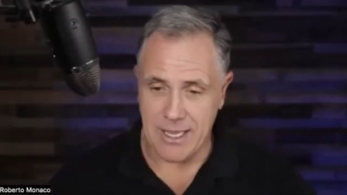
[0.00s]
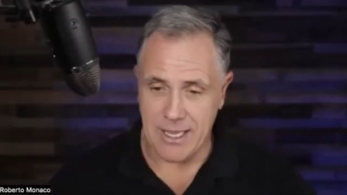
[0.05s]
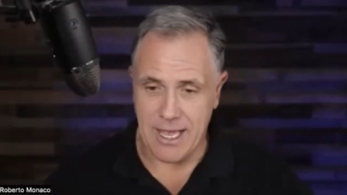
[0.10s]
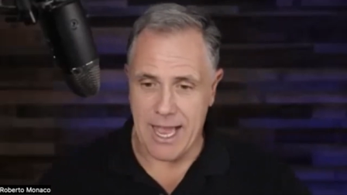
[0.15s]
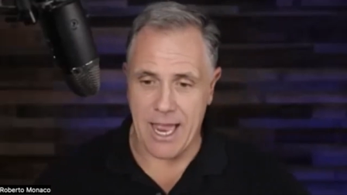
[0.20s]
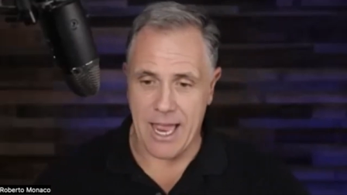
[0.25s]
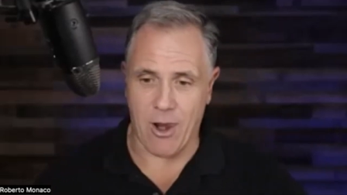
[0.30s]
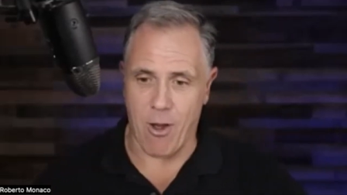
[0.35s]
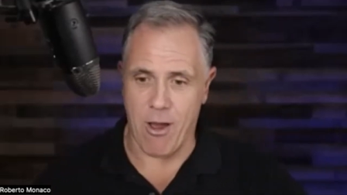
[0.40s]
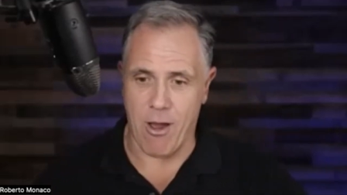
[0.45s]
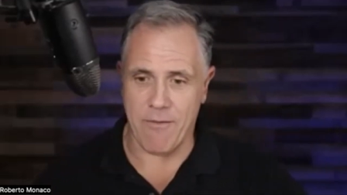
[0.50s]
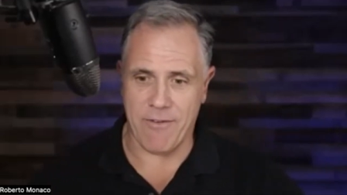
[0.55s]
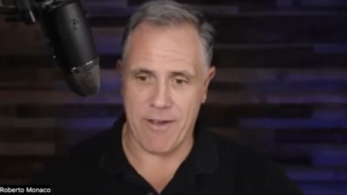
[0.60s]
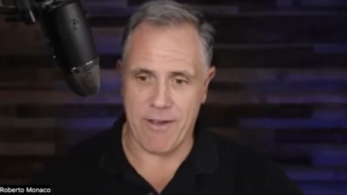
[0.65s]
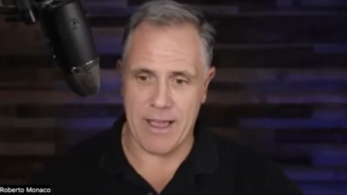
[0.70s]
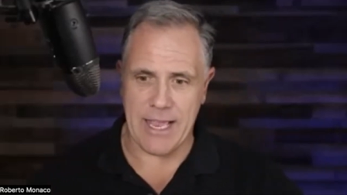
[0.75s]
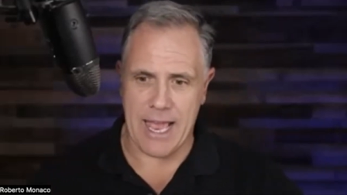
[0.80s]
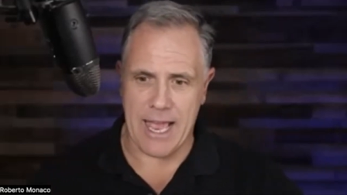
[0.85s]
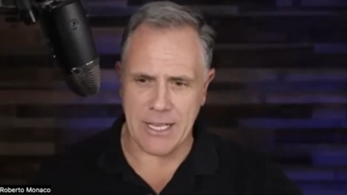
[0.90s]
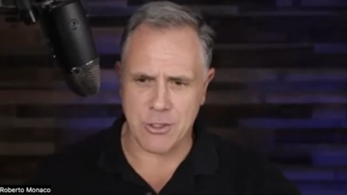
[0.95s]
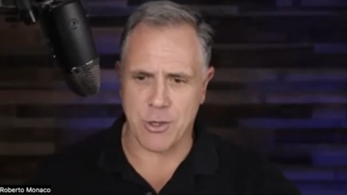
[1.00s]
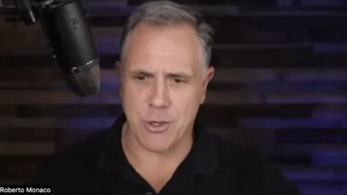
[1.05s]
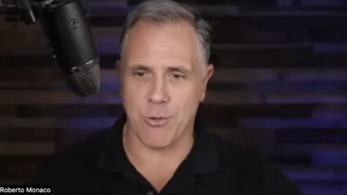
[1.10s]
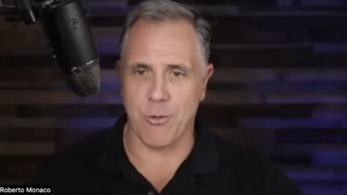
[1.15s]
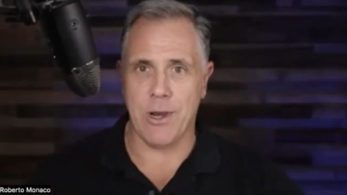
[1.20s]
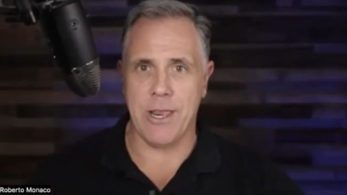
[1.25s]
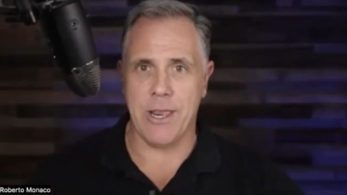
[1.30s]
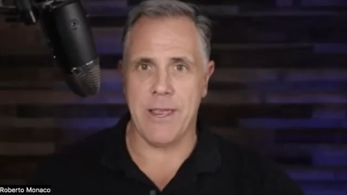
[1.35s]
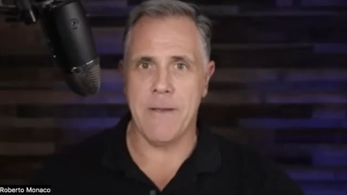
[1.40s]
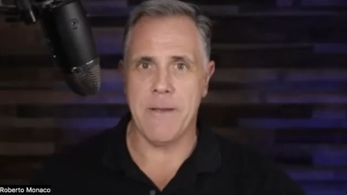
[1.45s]
I love. I, I
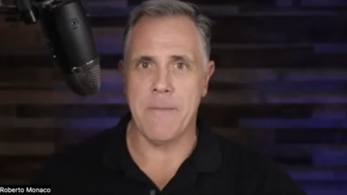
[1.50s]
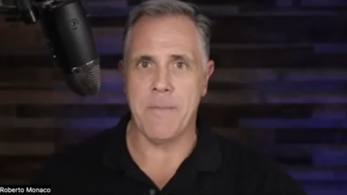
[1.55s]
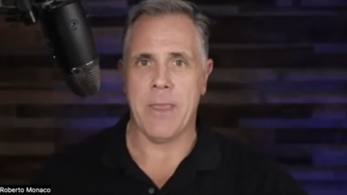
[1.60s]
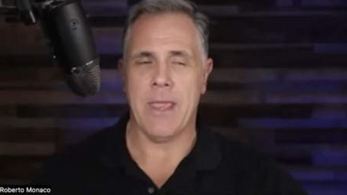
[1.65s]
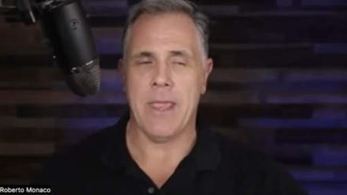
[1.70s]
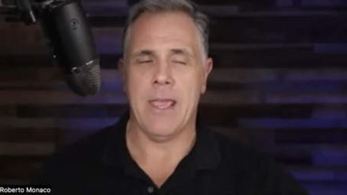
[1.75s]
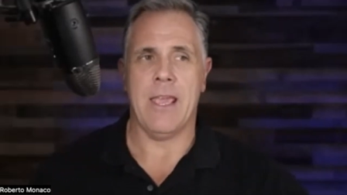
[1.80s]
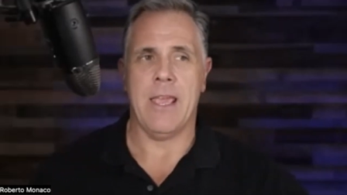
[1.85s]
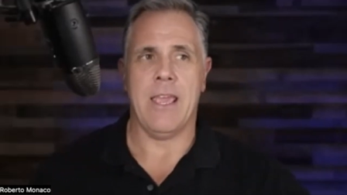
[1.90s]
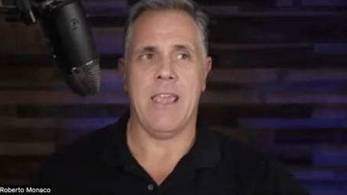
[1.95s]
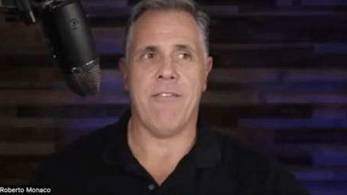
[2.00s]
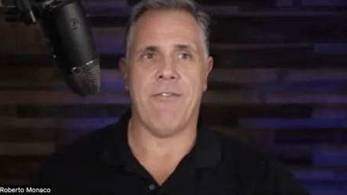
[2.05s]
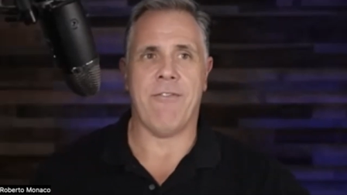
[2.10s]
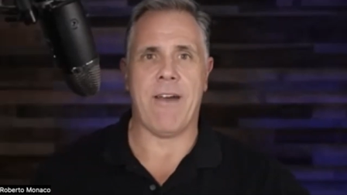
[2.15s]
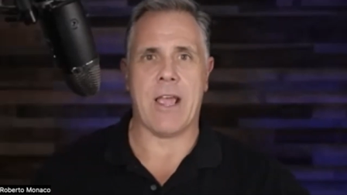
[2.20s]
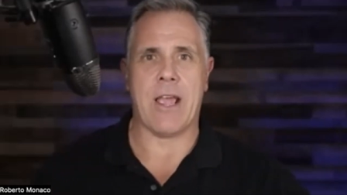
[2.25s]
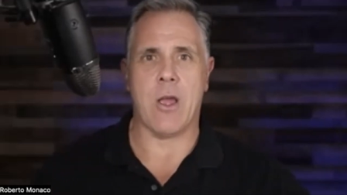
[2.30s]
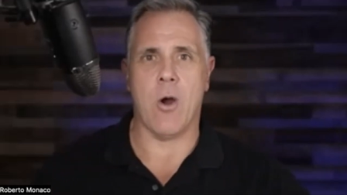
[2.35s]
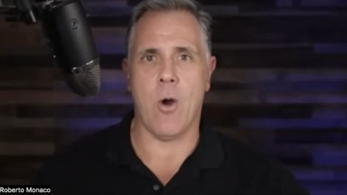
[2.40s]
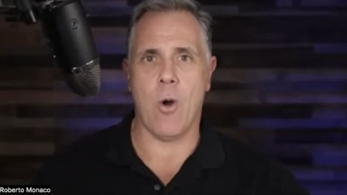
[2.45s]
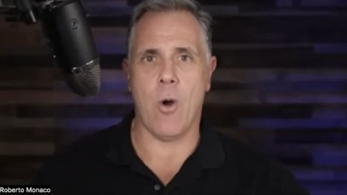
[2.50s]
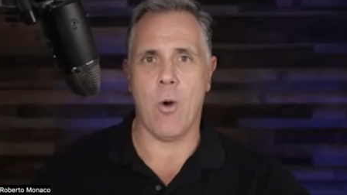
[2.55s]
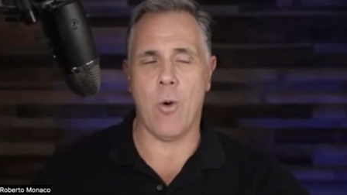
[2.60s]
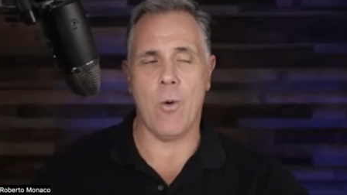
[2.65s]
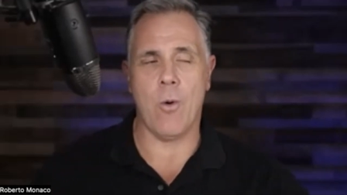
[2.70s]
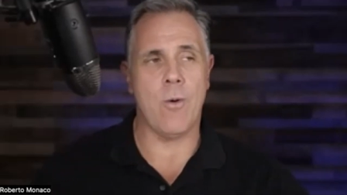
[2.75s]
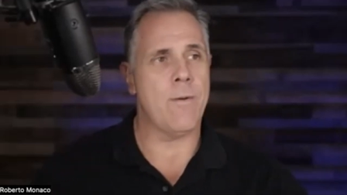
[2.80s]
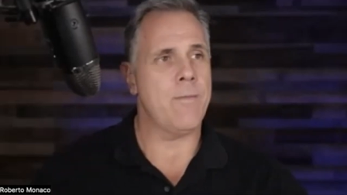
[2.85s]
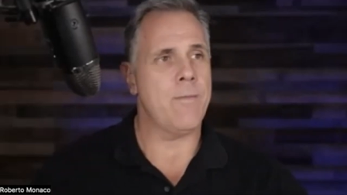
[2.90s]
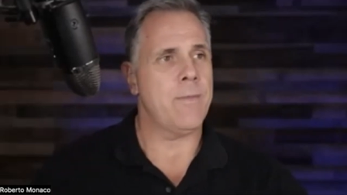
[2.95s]
truly, if I
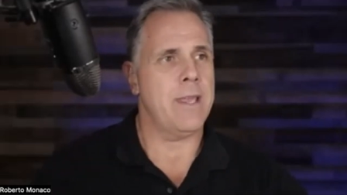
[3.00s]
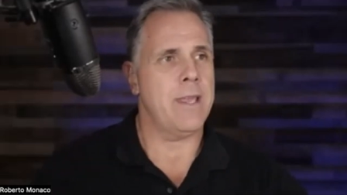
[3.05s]
go,